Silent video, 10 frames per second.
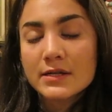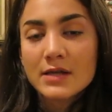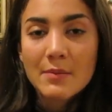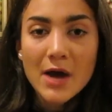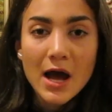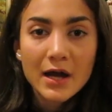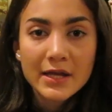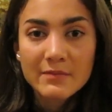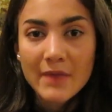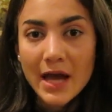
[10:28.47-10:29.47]

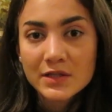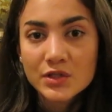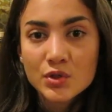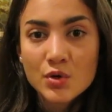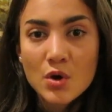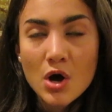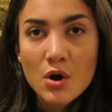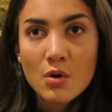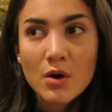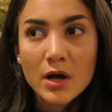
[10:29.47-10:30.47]
Namahage
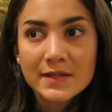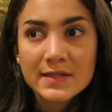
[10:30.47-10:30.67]
Matsuo